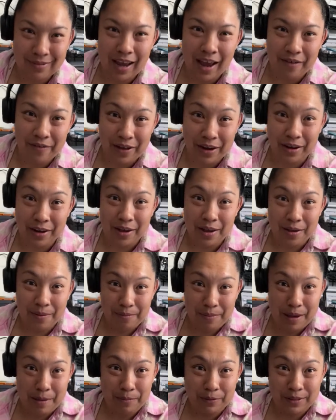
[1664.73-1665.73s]
haven't.
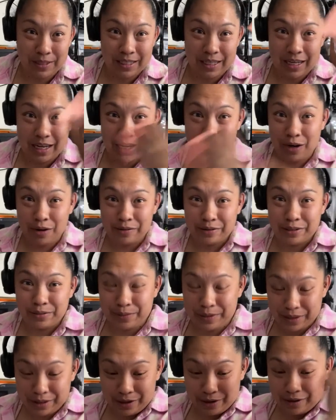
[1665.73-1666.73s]
People's sticky notes
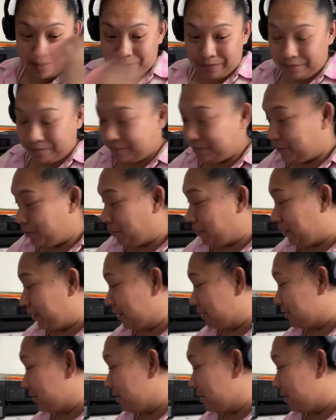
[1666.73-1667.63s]
with their orders